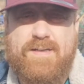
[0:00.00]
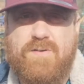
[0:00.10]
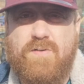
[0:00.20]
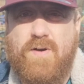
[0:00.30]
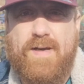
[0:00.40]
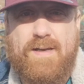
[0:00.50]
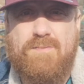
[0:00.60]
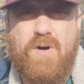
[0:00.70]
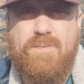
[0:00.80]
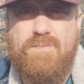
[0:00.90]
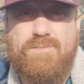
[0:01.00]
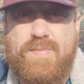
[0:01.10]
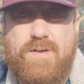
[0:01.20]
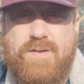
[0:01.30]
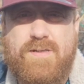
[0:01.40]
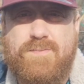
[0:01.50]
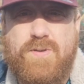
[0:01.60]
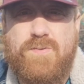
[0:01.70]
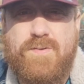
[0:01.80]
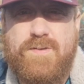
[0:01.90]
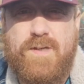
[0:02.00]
it's all right. It might be utterable,